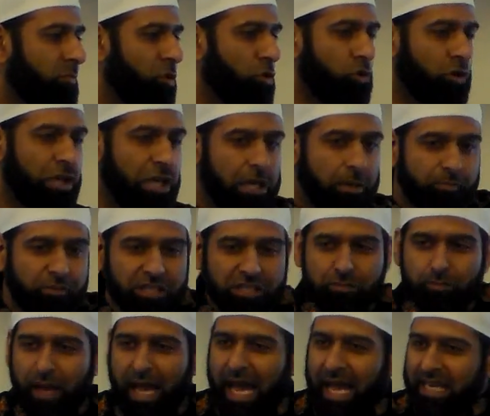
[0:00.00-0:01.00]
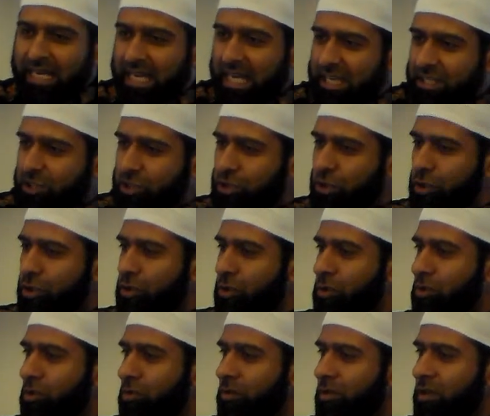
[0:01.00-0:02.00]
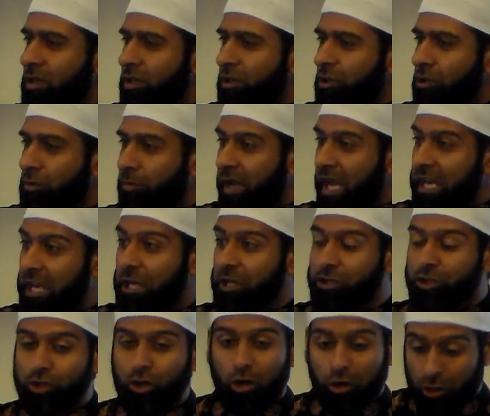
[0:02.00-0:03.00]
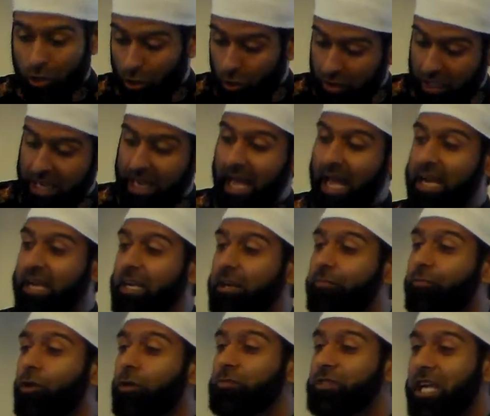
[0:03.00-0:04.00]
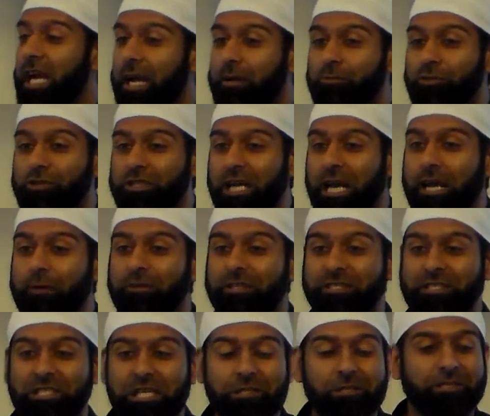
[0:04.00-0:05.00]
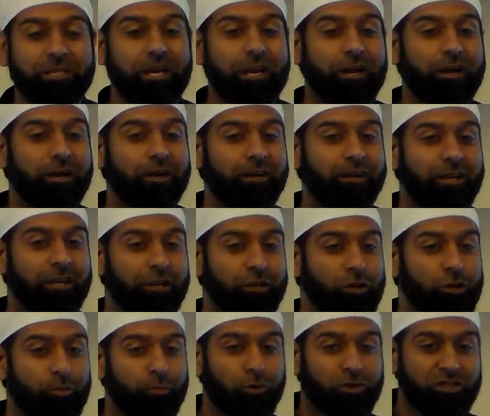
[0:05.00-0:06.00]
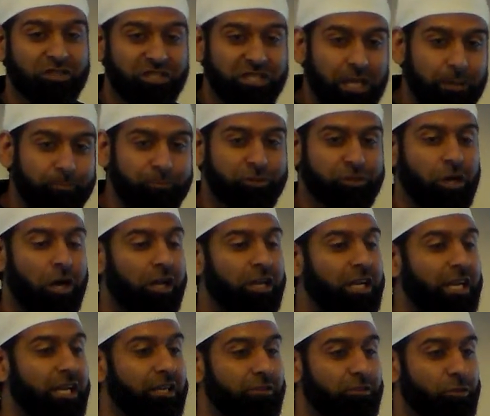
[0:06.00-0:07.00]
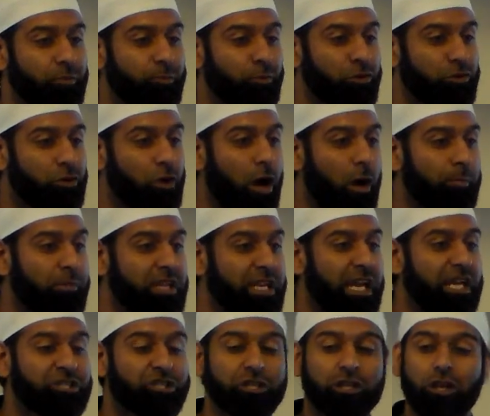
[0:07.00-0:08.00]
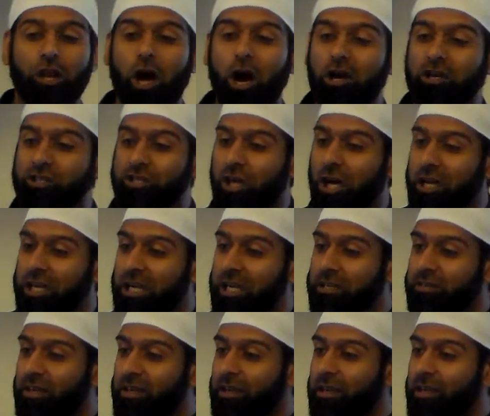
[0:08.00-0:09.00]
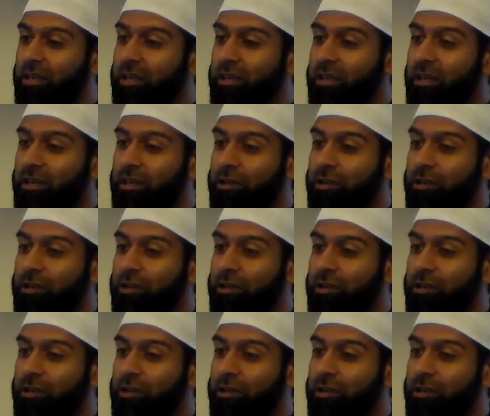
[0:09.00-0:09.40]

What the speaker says: You keep this bag next to you, you're making sure you're looking at it from time to time, it's still there. You put zips on it, you put combination locks on it.